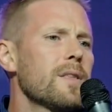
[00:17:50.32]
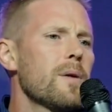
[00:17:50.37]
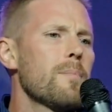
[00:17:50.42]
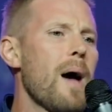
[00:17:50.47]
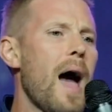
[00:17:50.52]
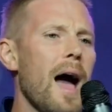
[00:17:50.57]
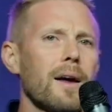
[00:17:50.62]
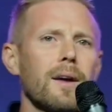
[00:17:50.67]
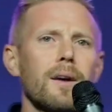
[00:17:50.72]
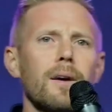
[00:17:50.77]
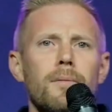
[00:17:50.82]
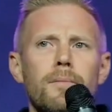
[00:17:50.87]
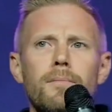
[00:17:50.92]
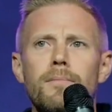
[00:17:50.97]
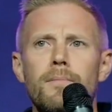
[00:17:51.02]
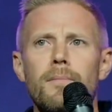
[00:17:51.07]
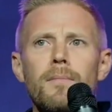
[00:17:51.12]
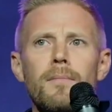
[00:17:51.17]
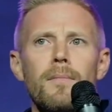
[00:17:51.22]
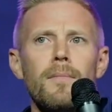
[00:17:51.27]
the back.
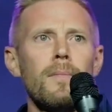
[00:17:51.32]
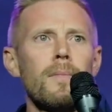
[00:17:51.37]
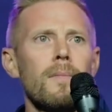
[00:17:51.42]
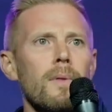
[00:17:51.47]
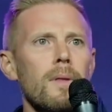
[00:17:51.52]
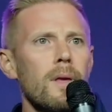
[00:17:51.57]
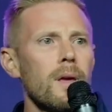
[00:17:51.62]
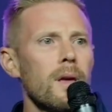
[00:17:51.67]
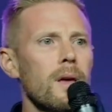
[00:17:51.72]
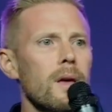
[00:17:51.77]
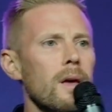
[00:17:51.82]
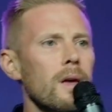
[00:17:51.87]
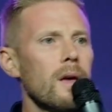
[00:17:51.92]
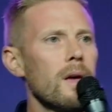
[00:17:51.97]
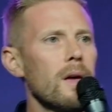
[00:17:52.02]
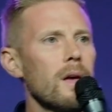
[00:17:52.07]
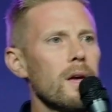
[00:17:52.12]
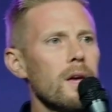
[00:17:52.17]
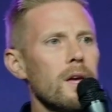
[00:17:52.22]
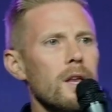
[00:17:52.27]

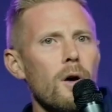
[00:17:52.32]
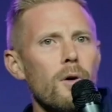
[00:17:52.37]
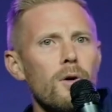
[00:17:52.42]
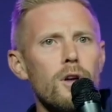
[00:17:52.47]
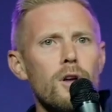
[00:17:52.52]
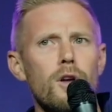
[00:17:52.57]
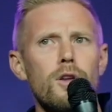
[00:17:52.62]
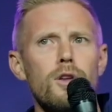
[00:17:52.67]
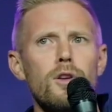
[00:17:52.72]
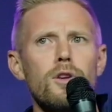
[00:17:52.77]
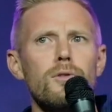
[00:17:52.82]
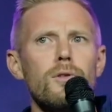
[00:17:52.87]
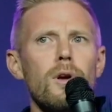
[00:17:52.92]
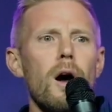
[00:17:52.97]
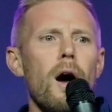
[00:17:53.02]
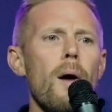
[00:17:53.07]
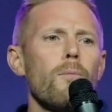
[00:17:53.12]
You know,